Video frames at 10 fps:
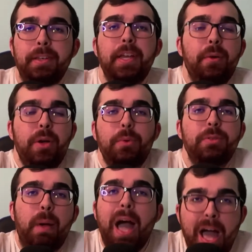It was
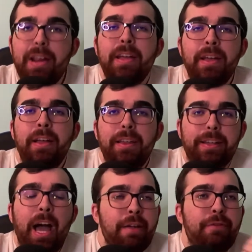bad. Like,
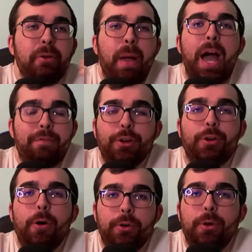I feel bad for
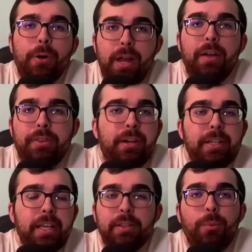Carter Hart out there.
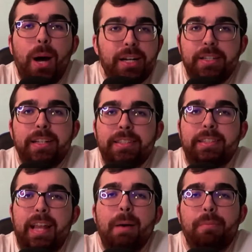He had to watch that
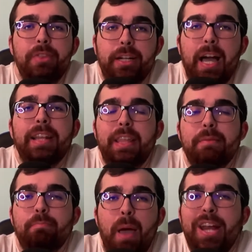slop from the
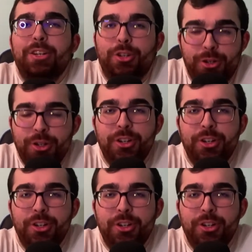goddamn bench.